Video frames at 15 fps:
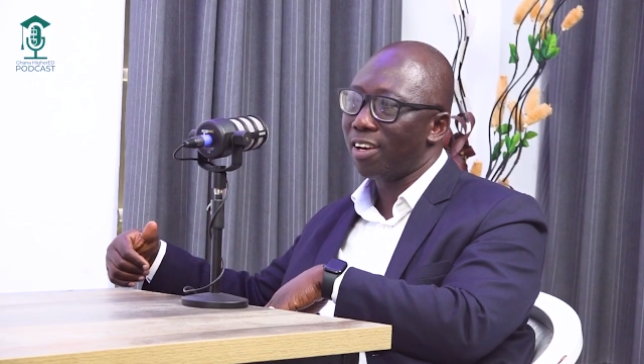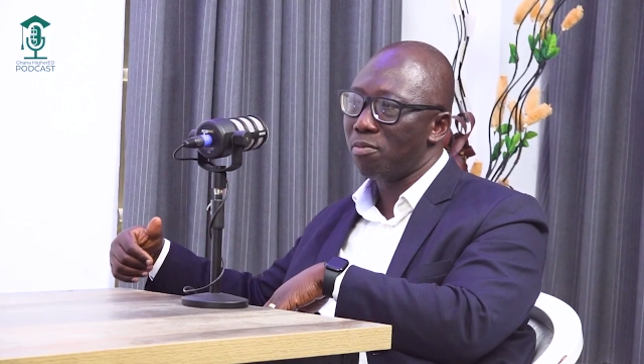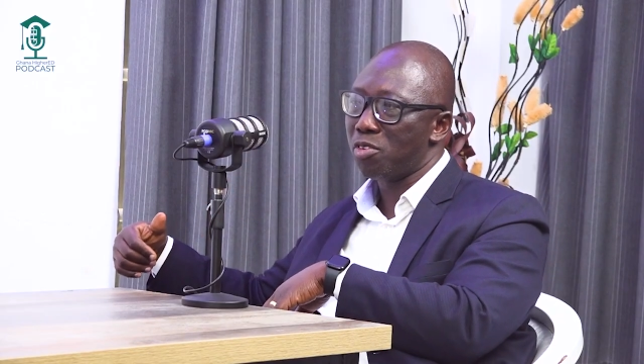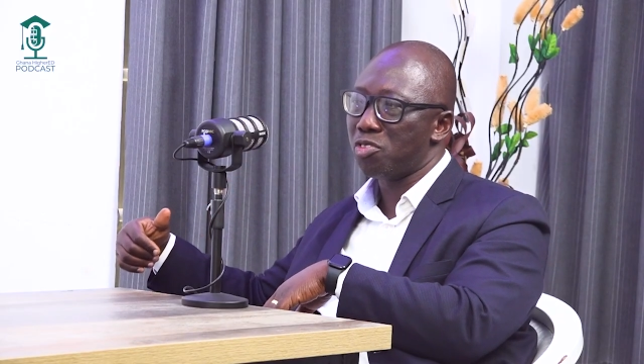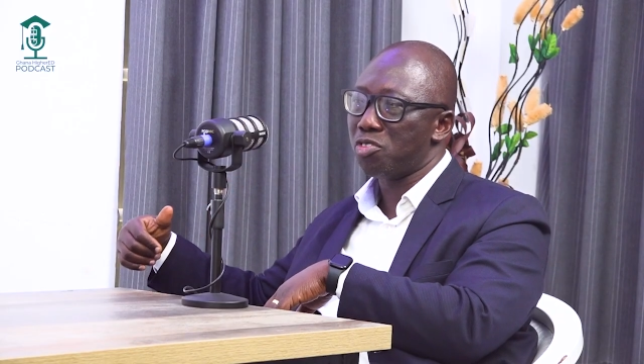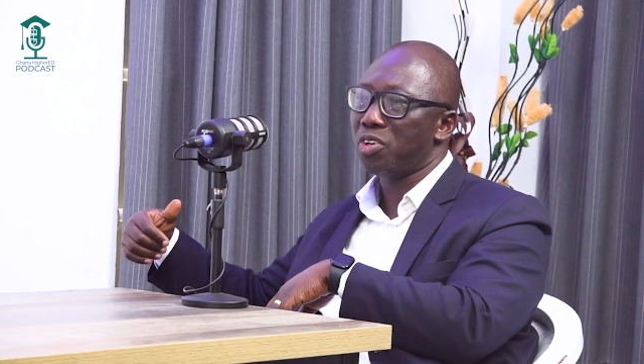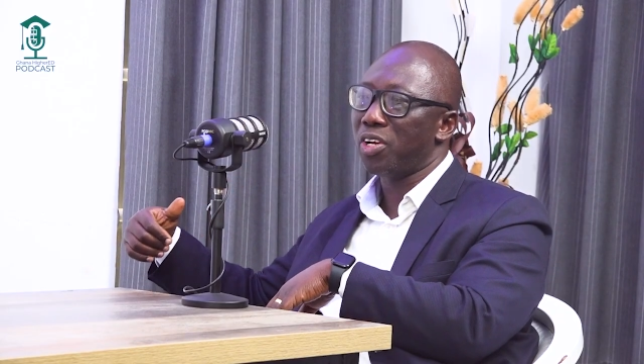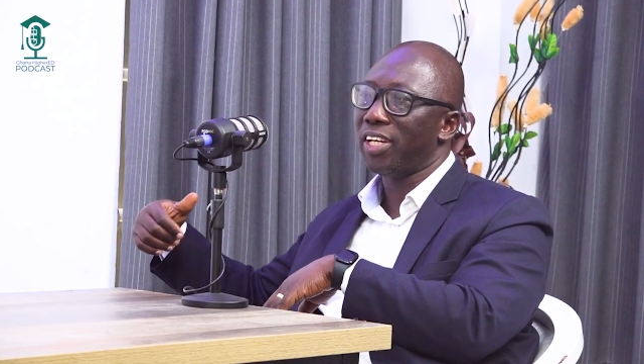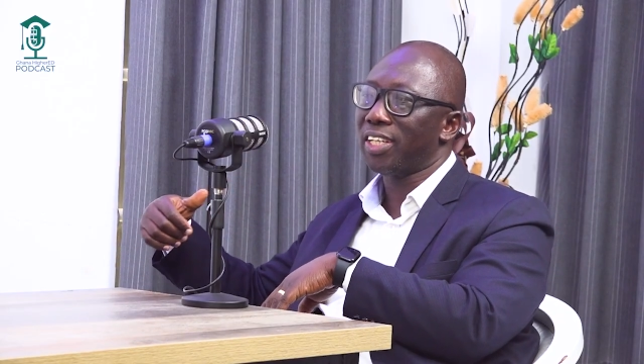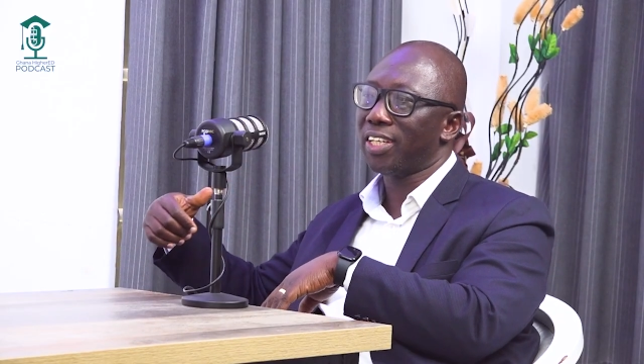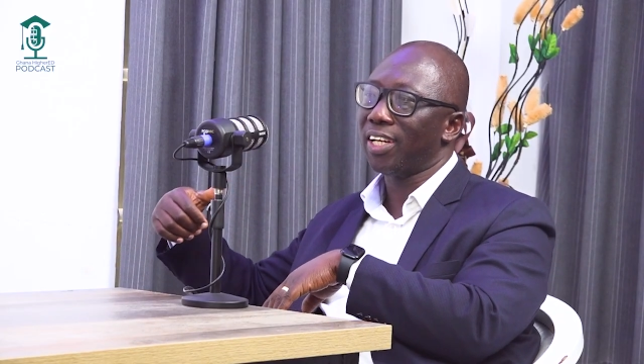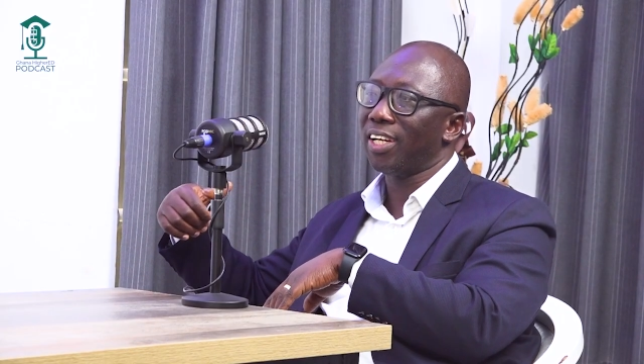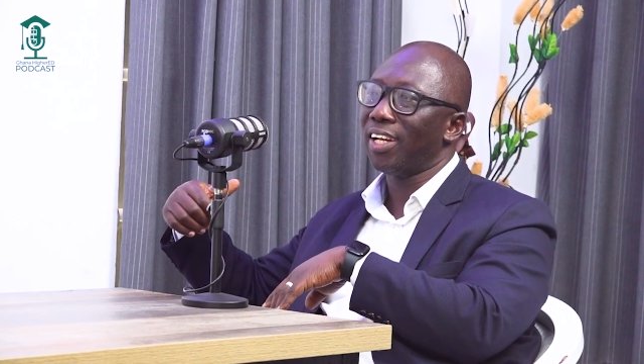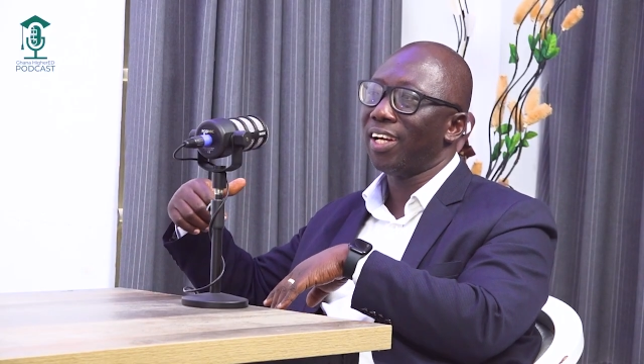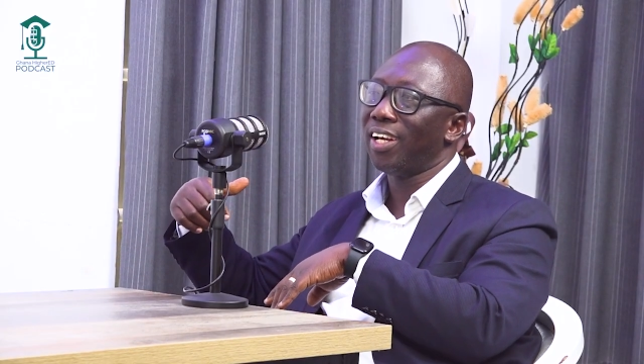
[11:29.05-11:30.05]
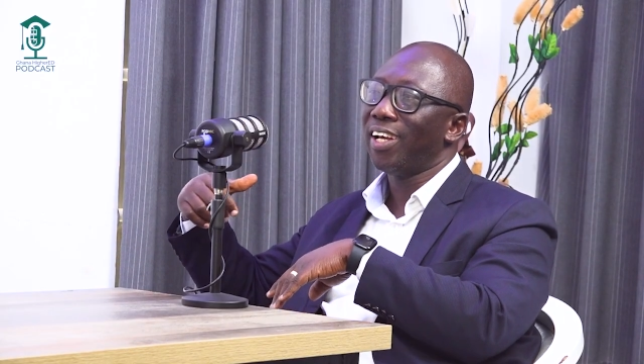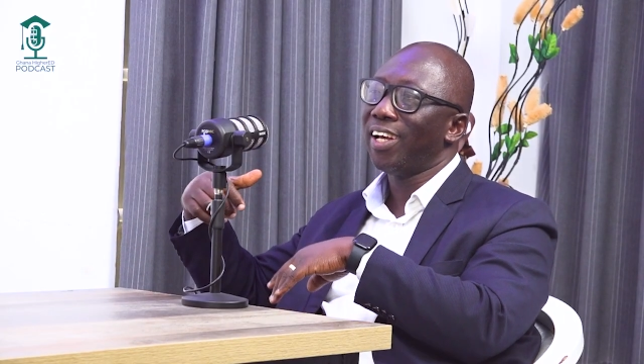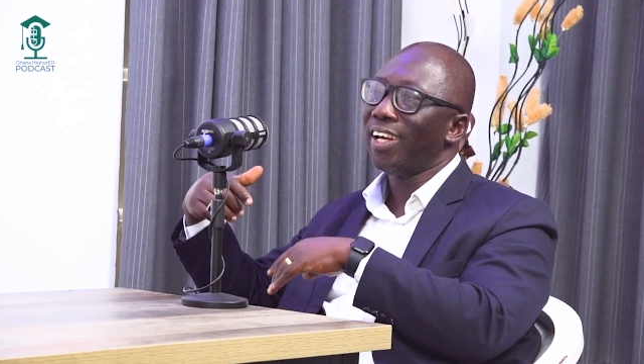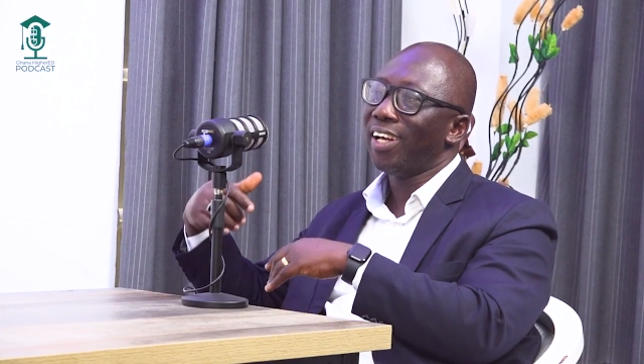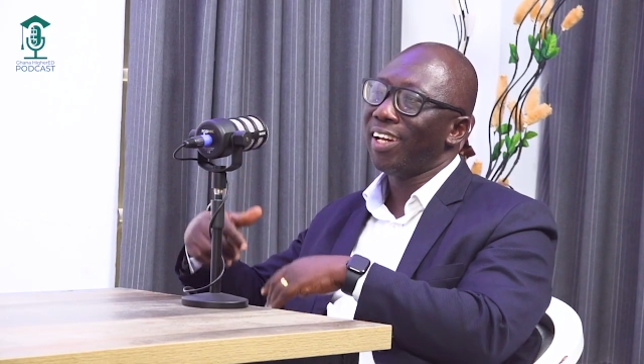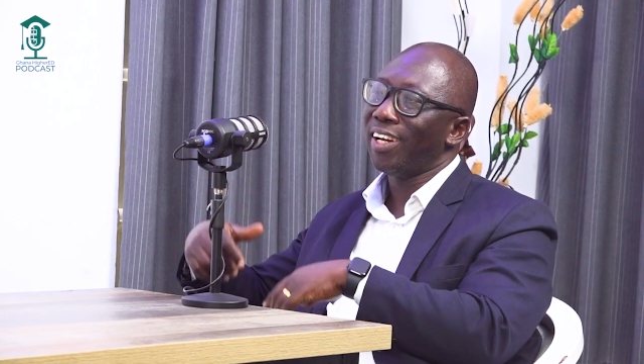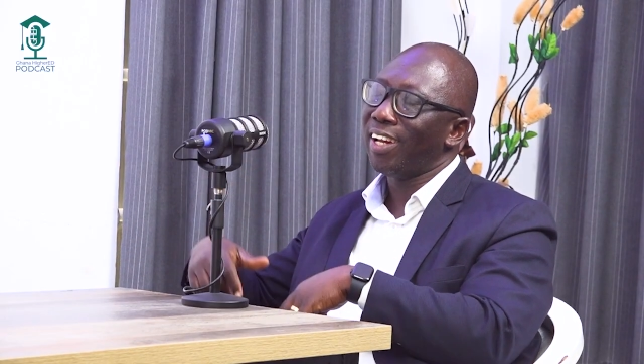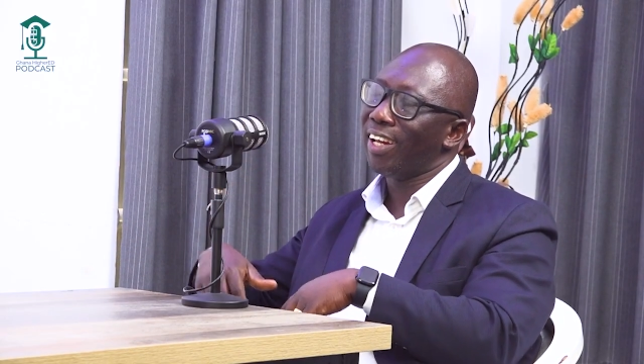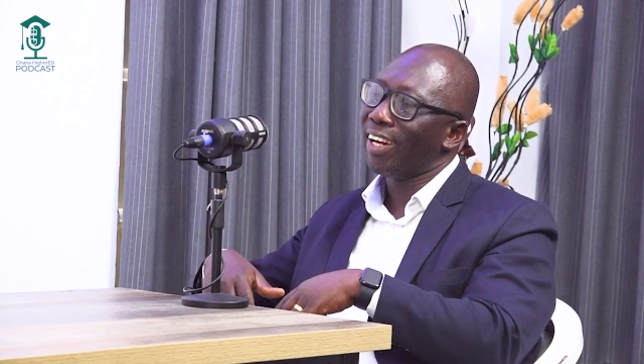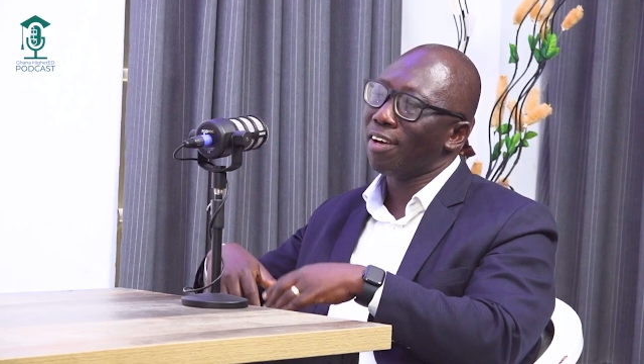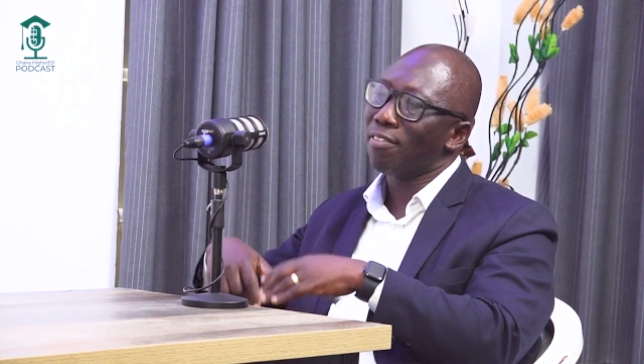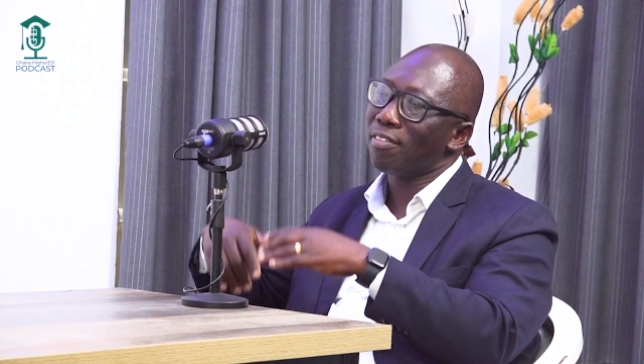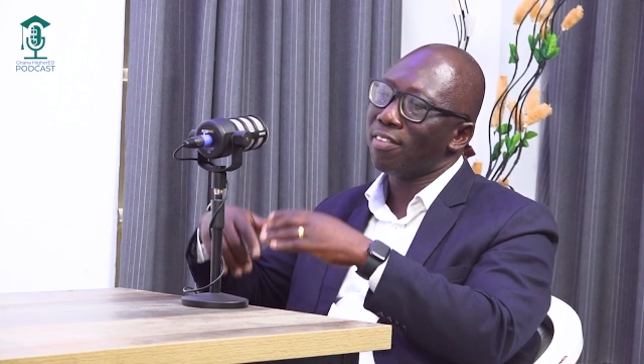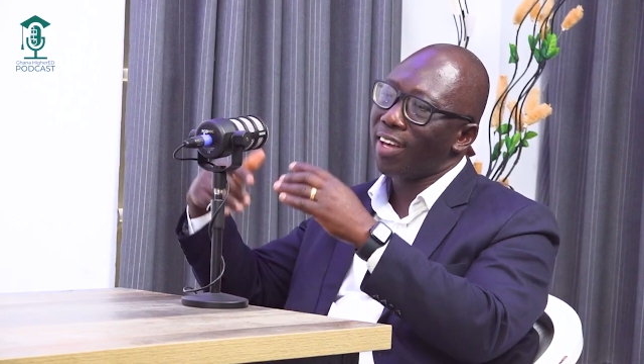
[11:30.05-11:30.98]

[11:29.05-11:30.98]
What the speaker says: administration. Then